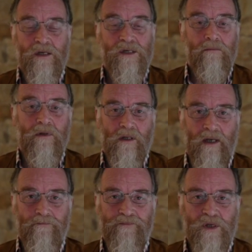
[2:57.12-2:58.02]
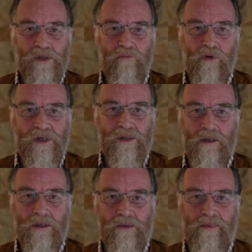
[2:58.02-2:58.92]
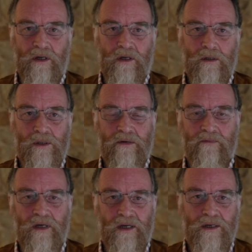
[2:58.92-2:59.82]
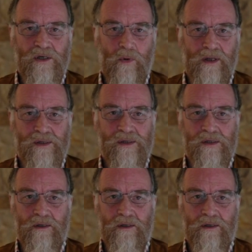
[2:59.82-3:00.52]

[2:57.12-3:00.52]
Similarly, some research has been accused of leading to answers